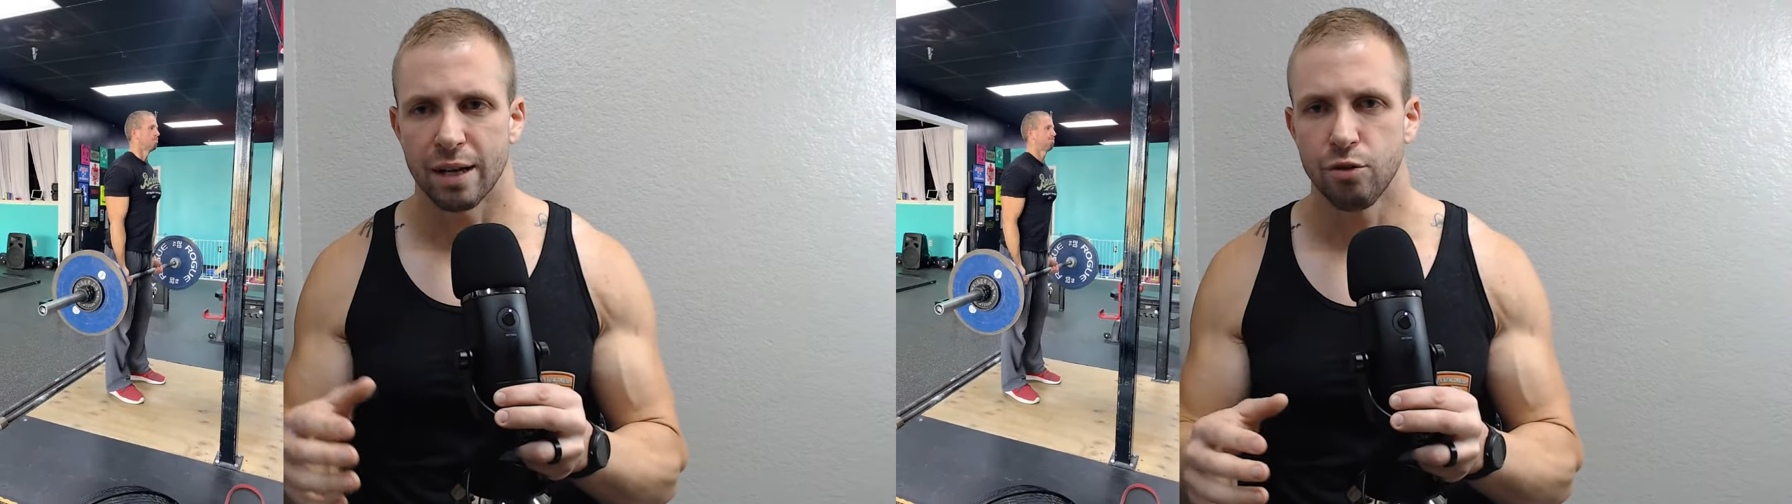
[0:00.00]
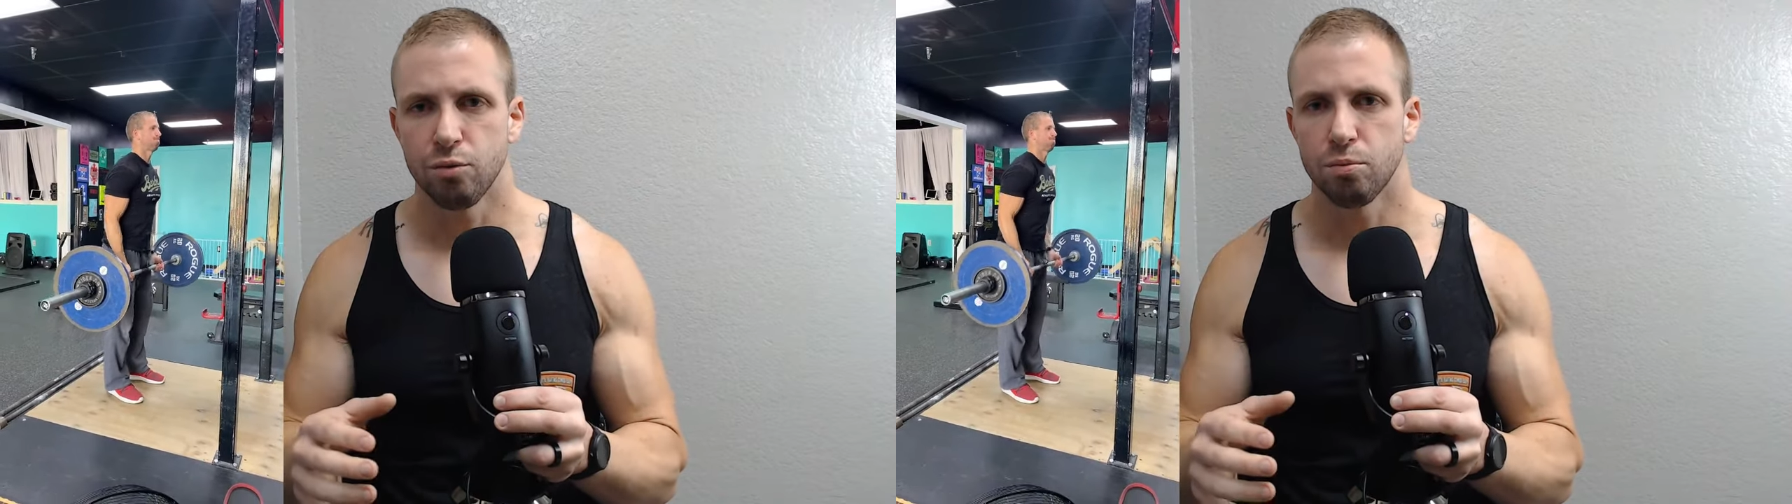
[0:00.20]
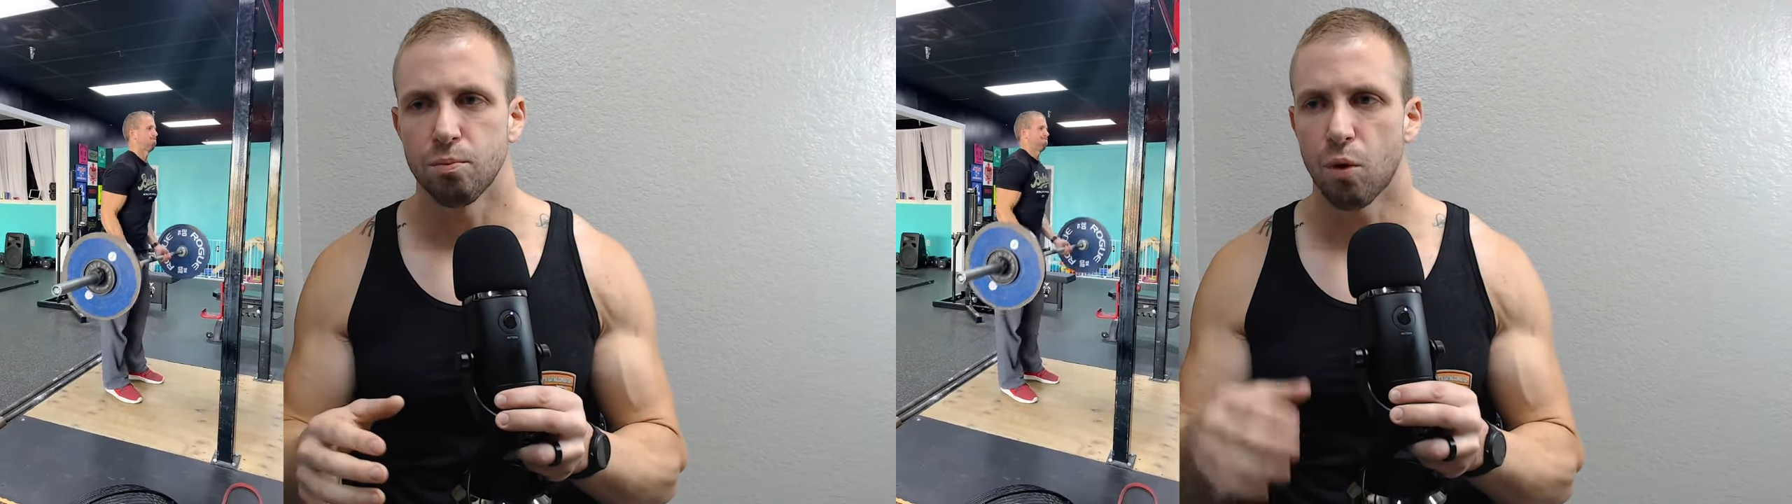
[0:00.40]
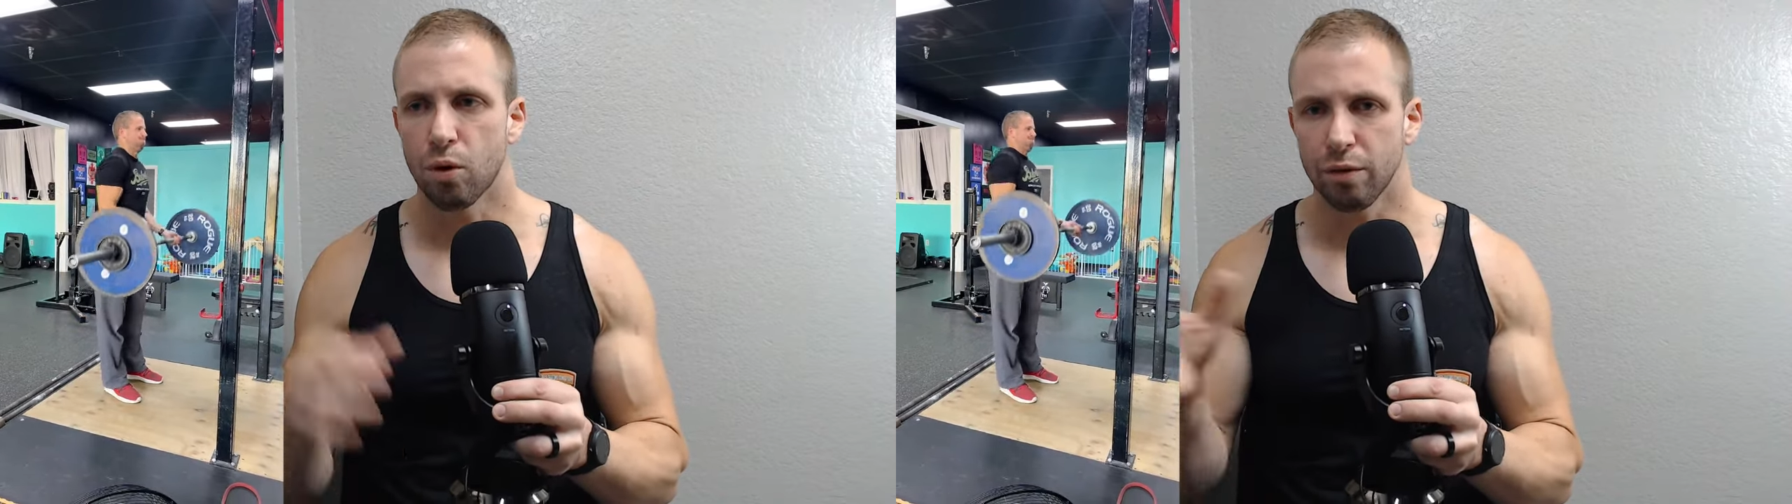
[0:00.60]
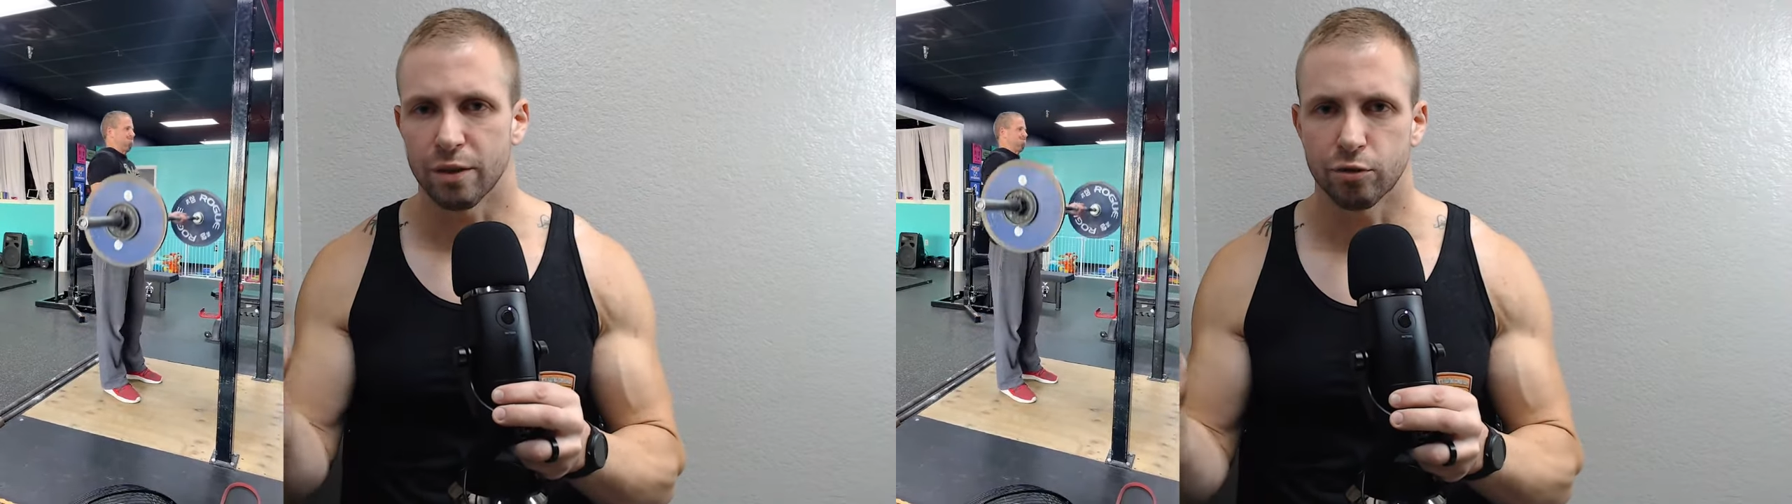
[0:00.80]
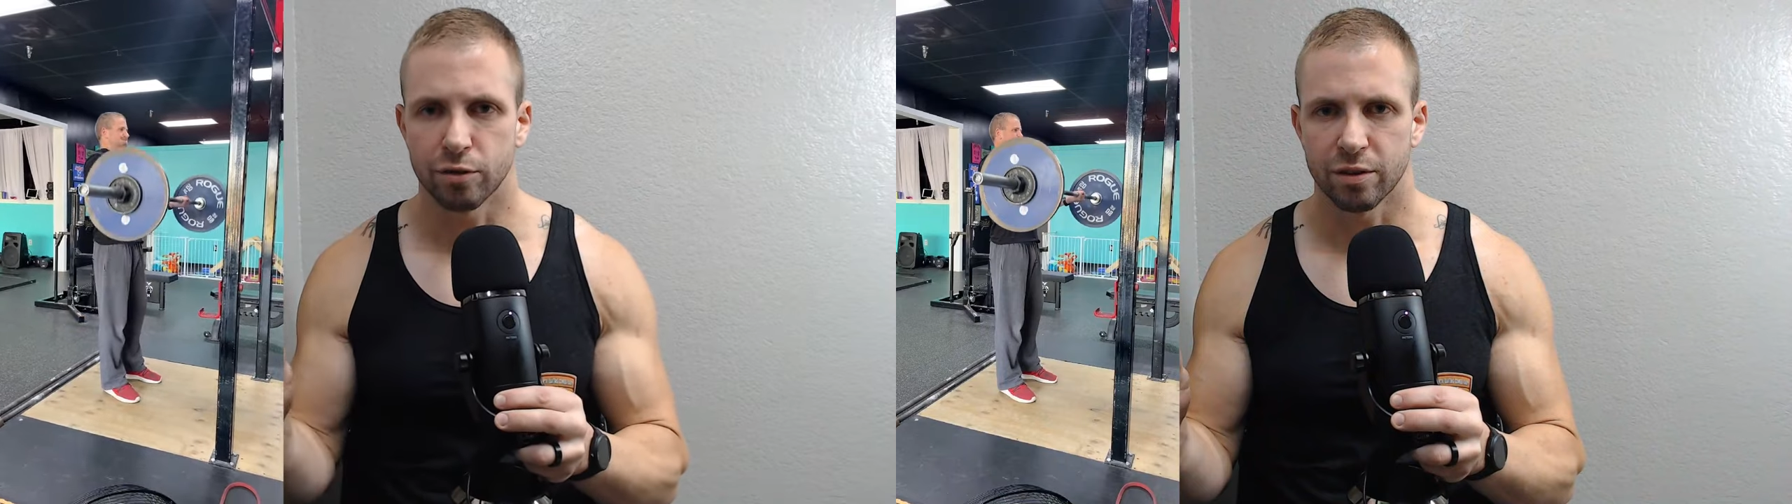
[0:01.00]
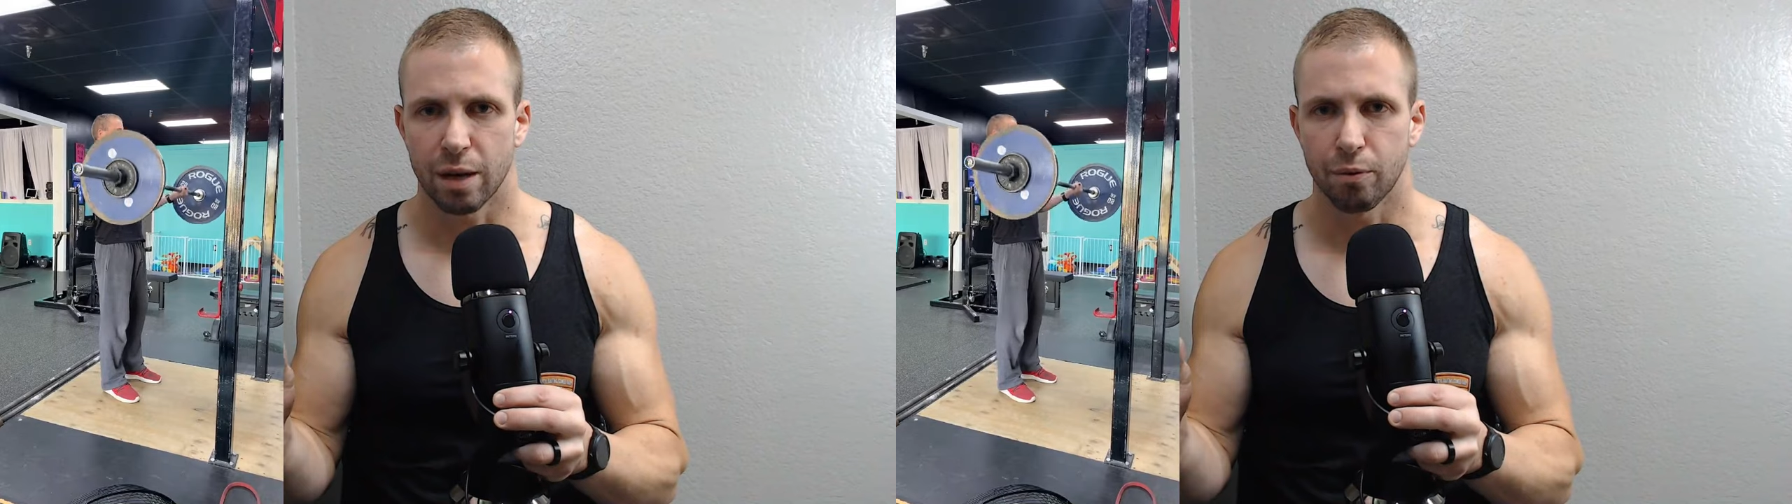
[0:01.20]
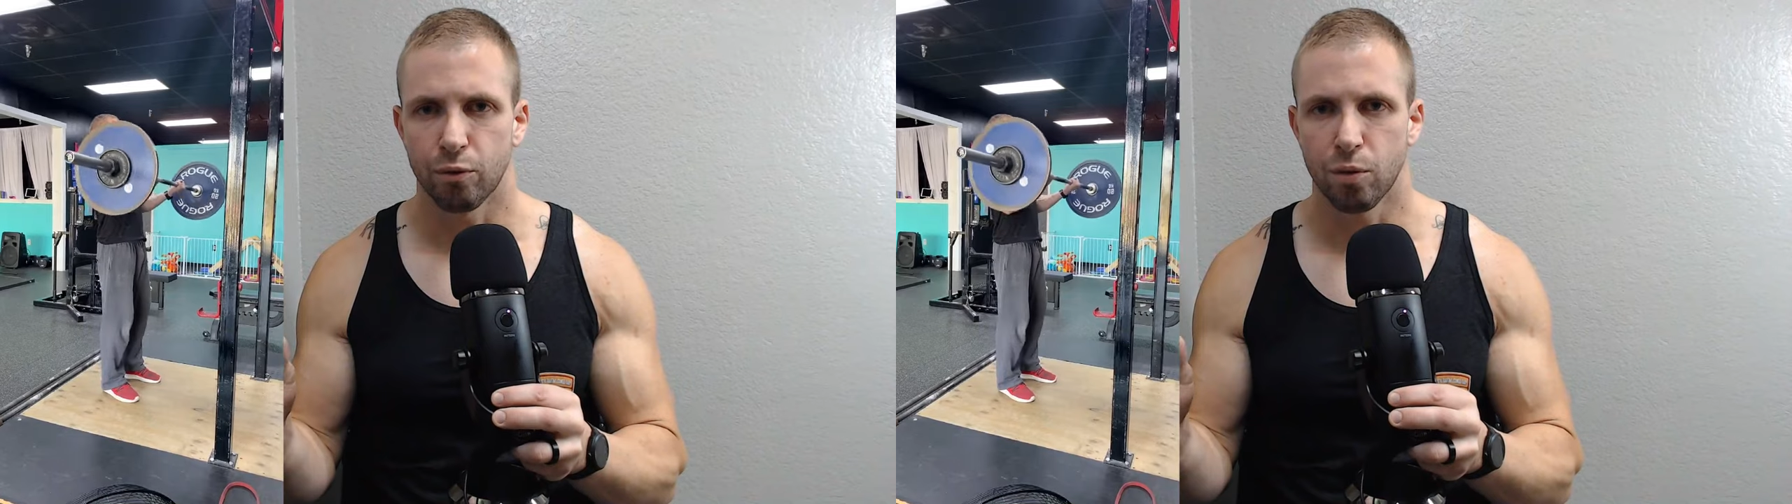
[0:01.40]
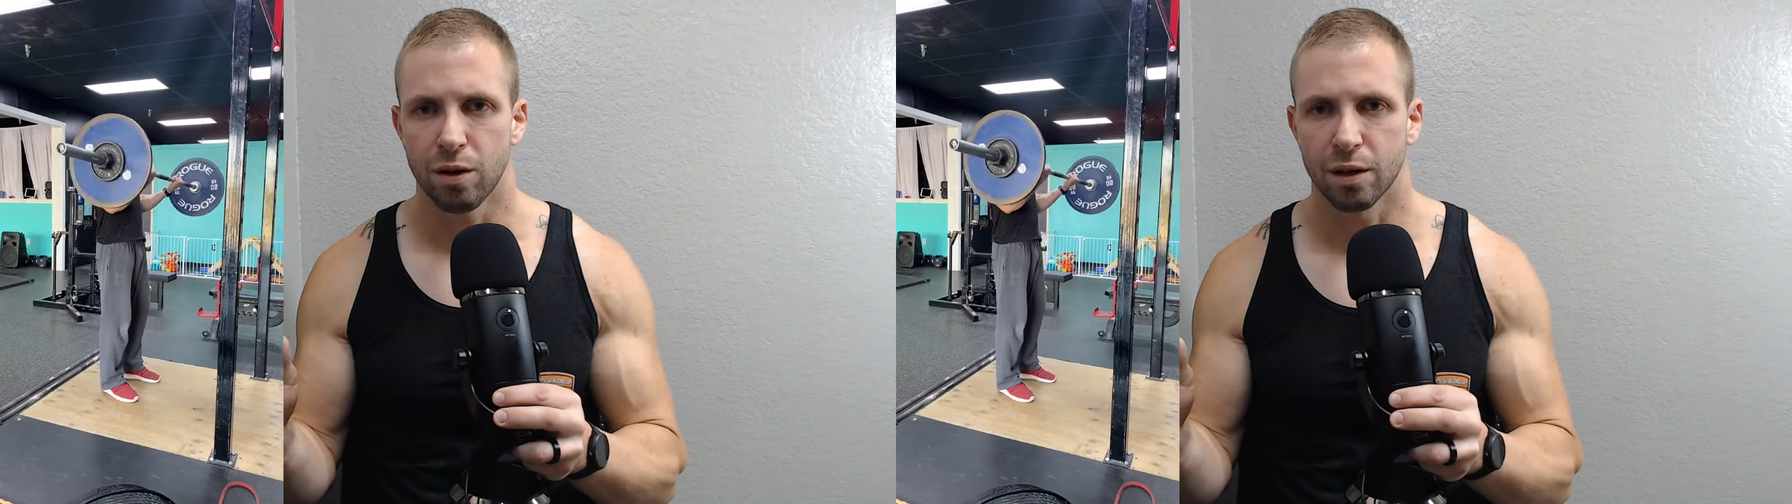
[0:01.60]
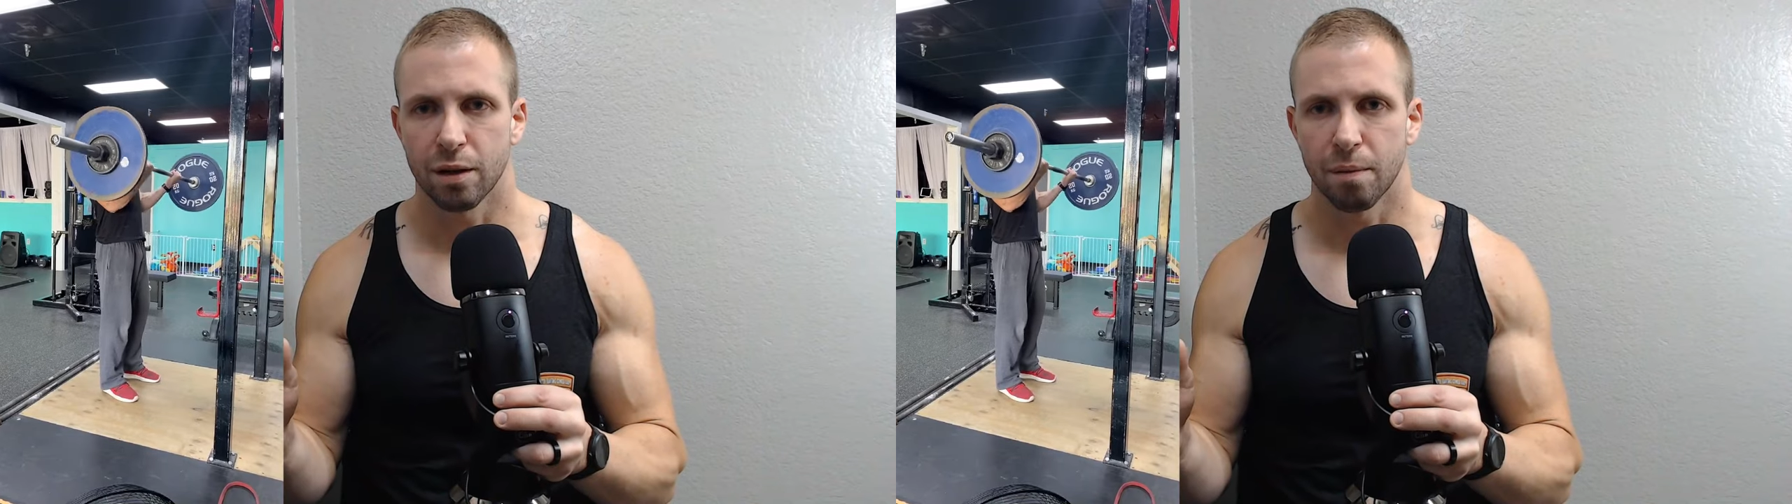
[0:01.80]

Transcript: I do more of this type of work